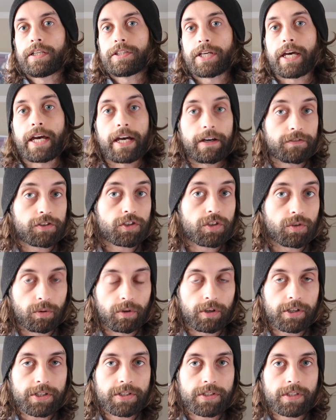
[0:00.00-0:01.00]
to have
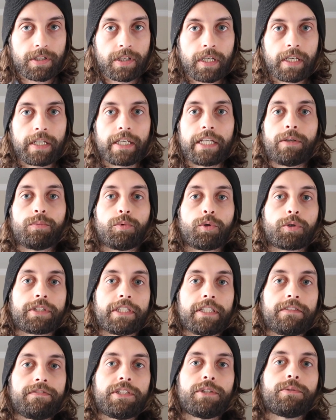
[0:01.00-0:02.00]
sourced, it will
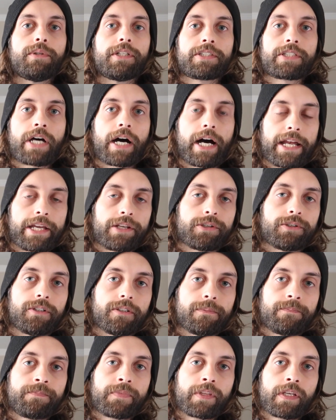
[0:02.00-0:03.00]
give you a
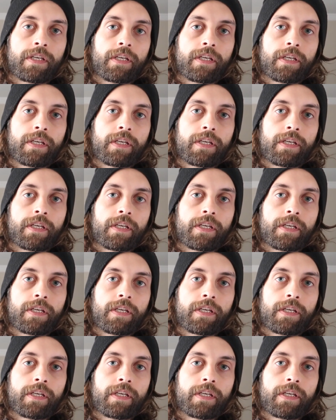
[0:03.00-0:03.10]
title